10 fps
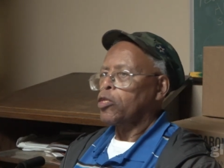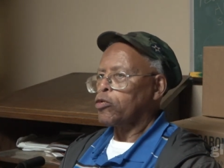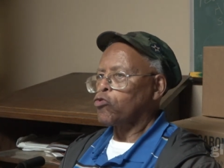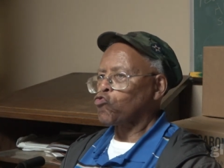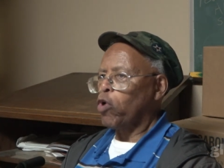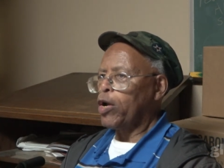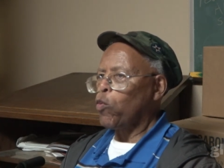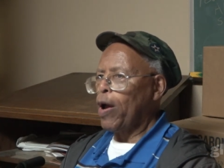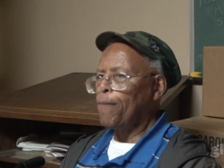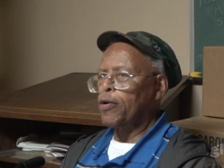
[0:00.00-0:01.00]
The destroying
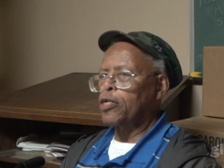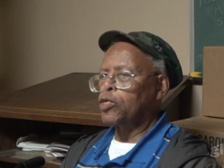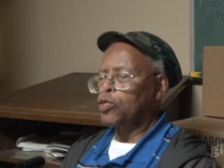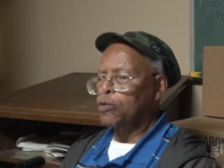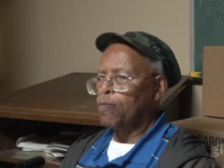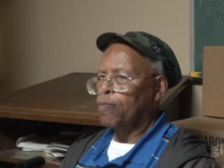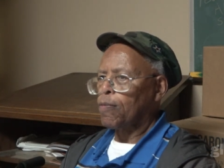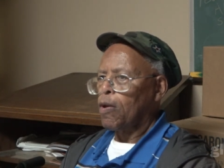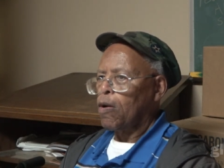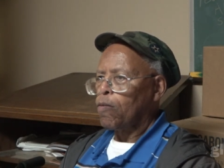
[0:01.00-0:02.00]
weapons
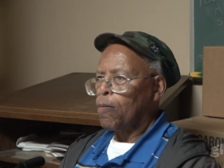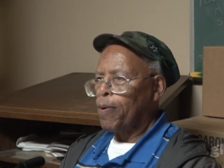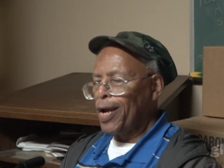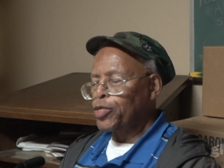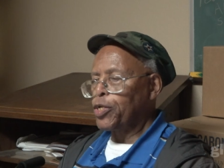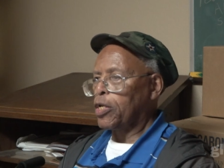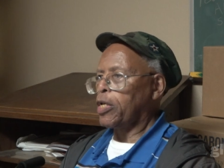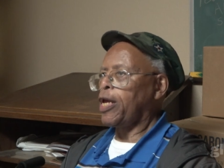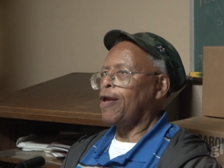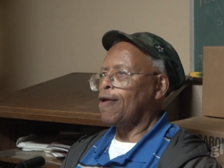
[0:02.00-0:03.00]
were
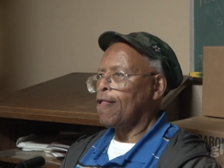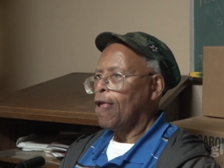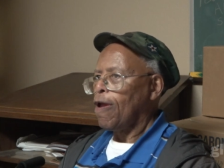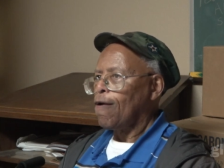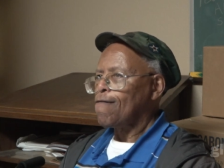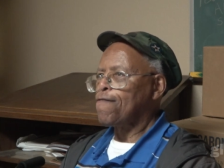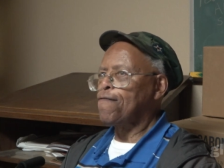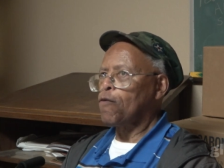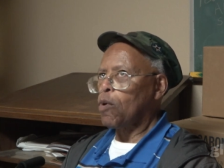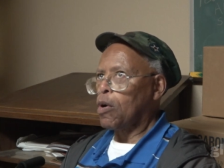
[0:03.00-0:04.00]
basically
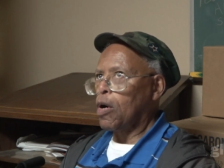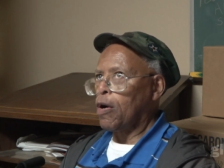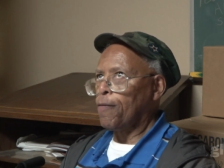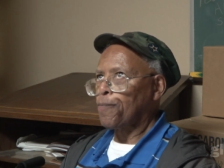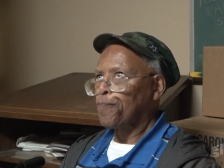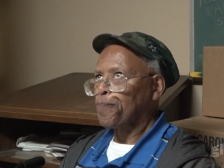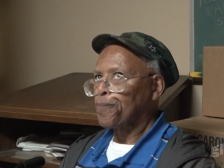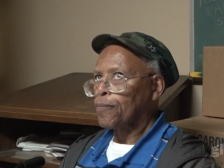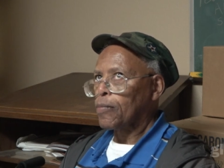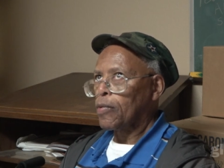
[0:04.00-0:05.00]
for
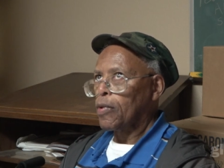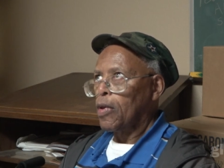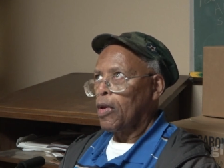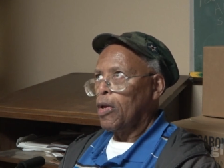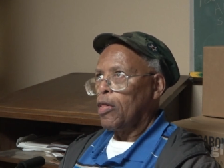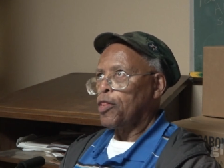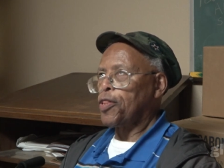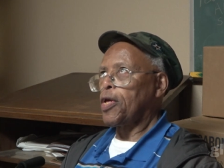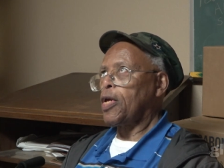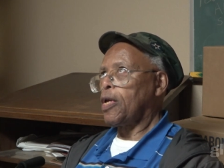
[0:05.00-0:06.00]

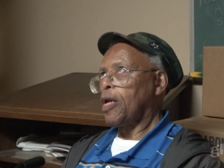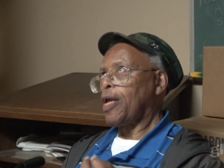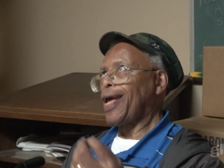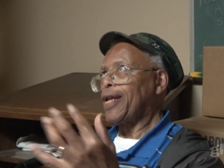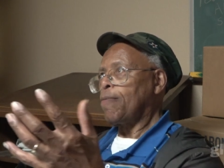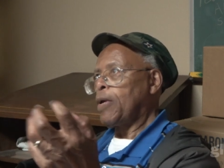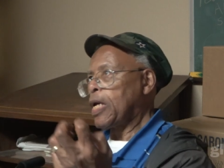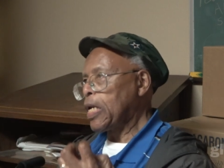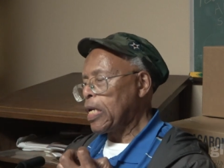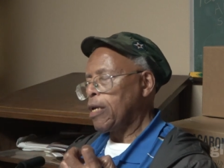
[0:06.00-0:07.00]
the
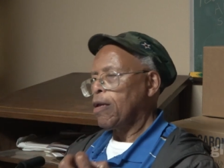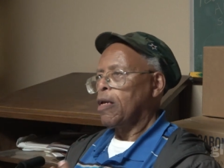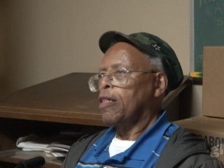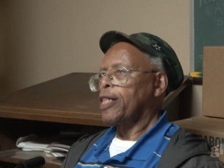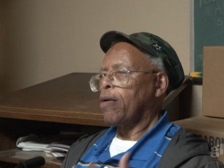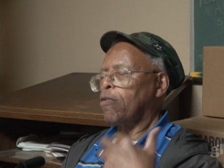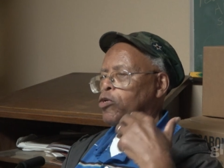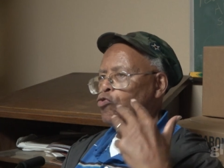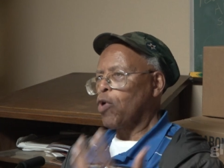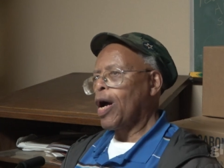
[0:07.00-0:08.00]
enemy that were
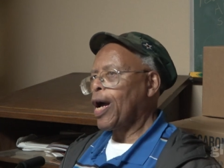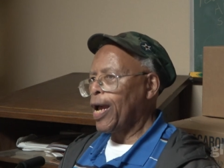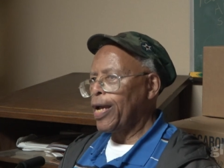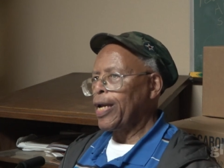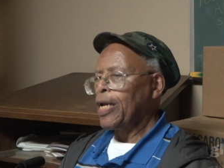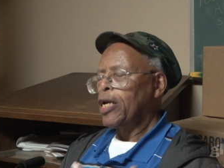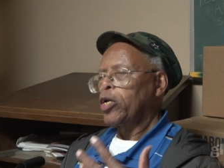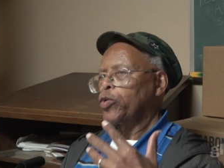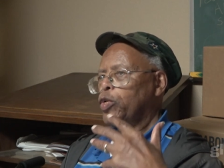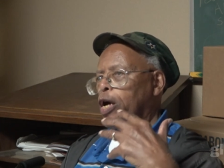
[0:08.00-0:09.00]
trying
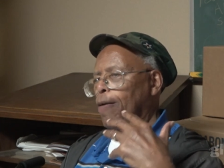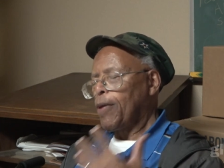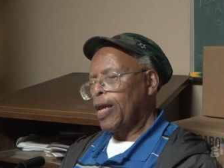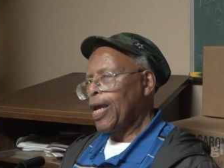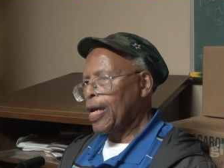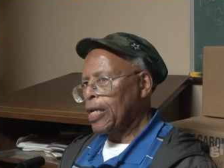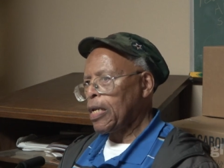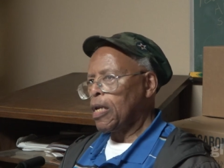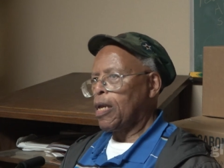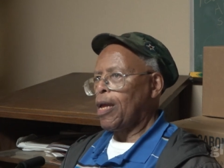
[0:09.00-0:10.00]
to come
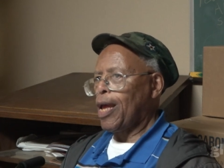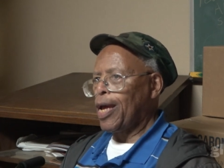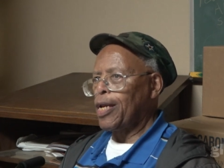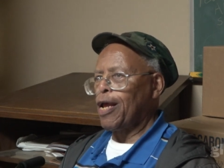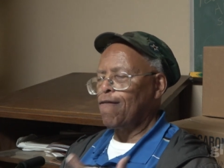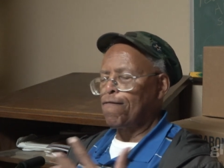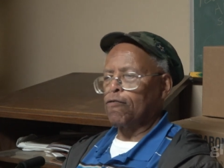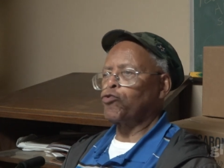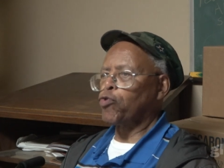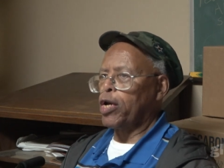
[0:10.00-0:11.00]
in and
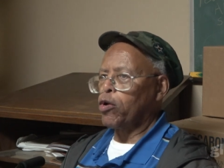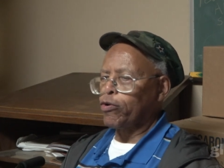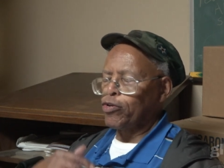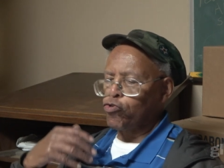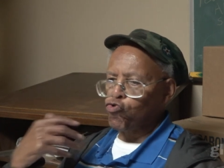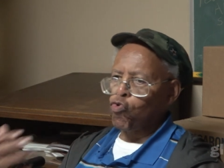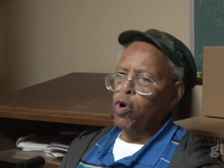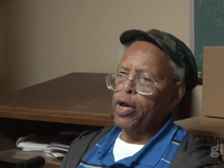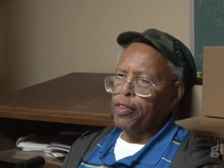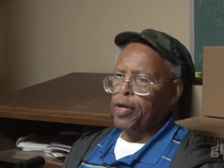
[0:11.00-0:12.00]
infiltrate or
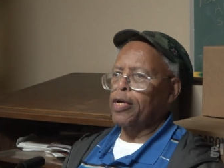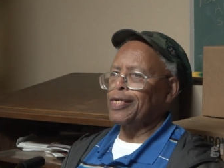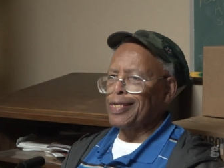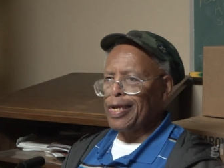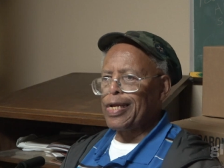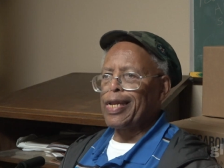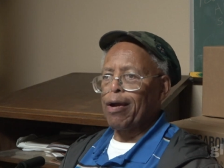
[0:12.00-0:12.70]
destroy the city.